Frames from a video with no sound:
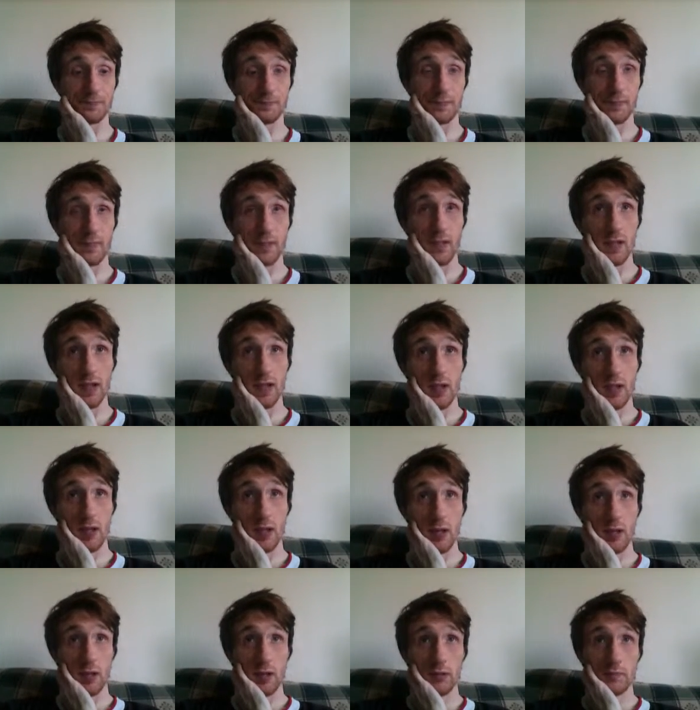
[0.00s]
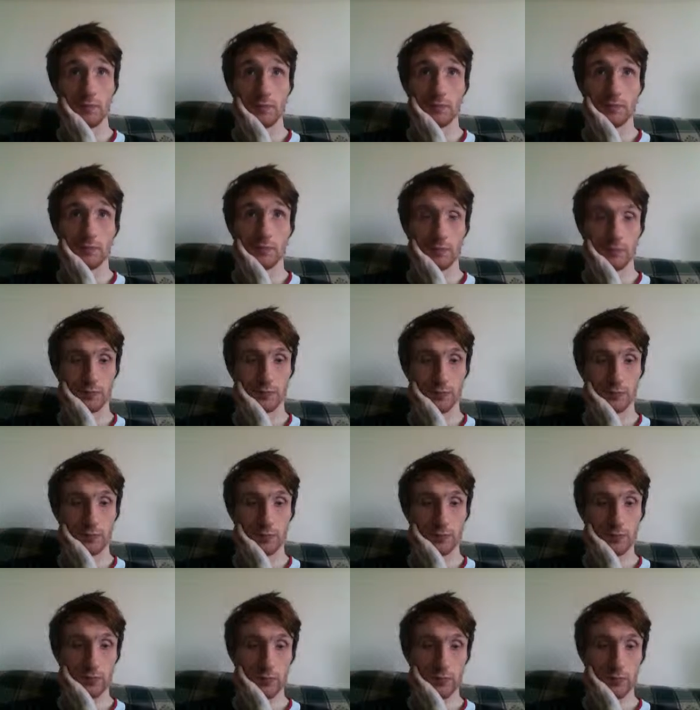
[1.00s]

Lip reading: (no one is talking)